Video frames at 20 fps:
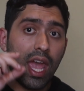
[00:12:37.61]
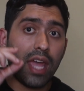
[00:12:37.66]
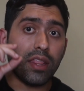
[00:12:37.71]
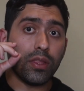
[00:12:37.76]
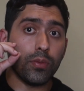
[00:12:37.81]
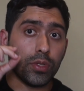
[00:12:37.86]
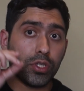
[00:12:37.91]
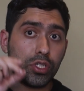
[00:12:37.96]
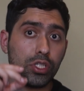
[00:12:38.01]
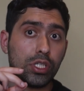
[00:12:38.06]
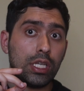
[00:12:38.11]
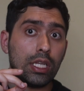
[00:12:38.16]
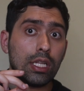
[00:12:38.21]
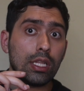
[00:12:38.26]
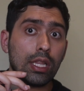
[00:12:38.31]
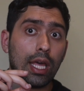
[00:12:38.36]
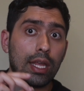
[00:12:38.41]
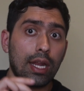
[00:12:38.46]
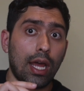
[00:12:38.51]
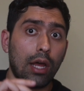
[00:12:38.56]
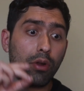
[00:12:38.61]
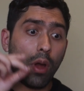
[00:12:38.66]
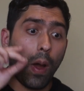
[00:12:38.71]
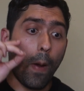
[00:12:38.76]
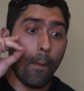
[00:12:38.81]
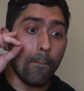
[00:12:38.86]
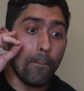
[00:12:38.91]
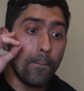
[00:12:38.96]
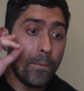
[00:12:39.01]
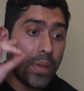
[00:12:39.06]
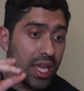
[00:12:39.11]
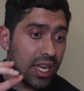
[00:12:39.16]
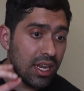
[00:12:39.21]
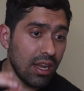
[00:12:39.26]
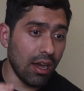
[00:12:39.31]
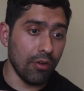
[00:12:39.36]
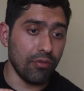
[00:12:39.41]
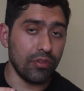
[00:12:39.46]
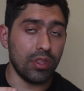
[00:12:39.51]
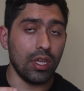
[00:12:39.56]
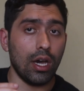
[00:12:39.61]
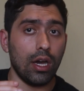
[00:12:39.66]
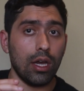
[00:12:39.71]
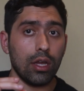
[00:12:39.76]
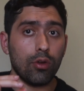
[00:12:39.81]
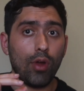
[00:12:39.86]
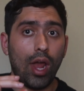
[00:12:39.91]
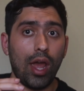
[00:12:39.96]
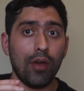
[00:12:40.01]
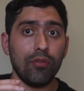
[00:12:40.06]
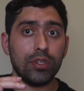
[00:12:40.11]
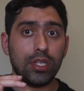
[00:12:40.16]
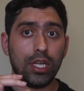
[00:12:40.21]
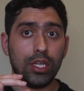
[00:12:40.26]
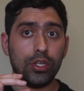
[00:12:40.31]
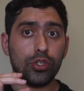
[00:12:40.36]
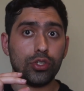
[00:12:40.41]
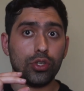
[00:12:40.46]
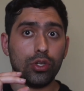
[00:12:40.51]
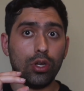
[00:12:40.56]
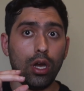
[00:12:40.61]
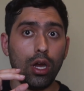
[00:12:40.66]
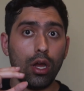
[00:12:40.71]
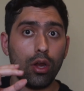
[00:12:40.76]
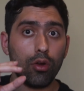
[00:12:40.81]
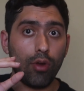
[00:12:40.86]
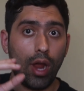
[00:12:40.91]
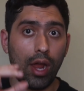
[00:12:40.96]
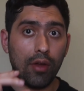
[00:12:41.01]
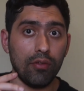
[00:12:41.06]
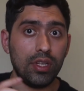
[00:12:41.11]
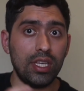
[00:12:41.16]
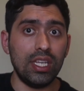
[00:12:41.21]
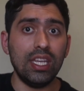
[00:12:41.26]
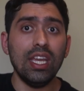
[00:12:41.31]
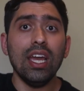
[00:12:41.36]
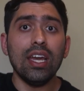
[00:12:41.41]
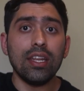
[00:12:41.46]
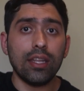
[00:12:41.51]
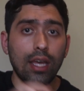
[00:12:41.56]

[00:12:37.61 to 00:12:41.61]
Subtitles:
and the machine let out a bit of the gravity,